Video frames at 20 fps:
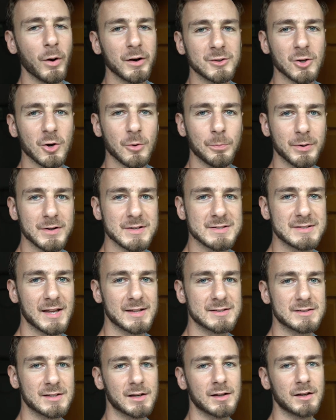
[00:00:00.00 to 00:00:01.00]
Puerto
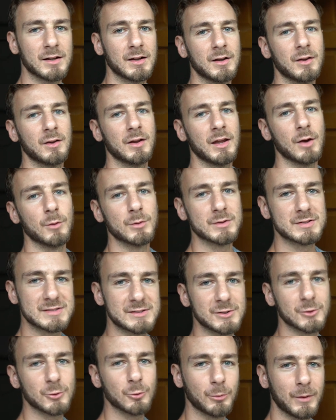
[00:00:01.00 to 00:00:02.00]
Princesa, it was
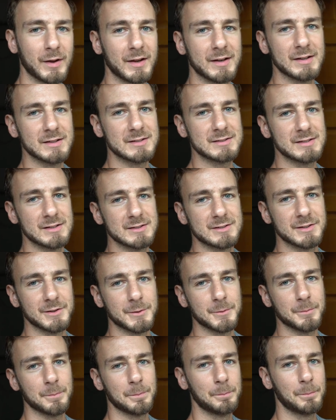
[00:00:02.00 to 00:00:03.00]
still rainy
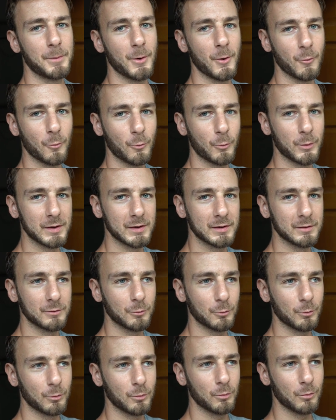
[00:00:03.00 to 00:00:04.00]
season, but we,
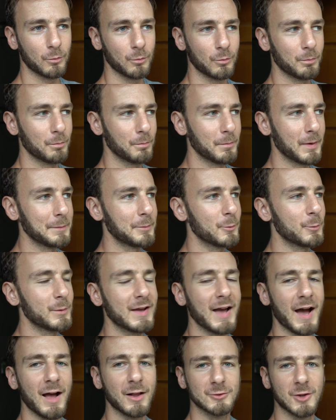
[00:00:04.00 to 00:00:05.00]
maybe we
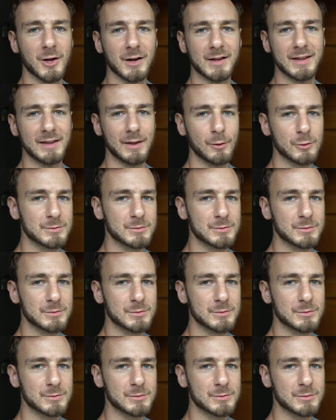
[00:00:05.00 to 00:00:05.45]
got lucky.